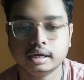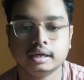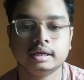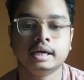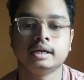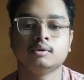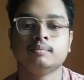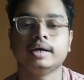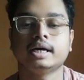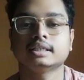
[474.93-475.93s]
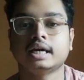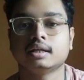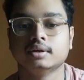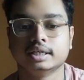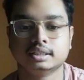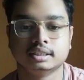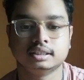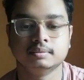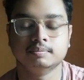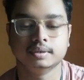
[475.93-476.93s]
and you make a cyclohexane.
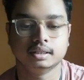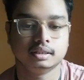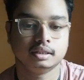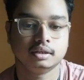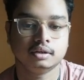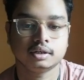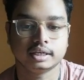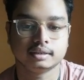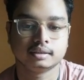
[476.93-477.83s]
Simple. Okay,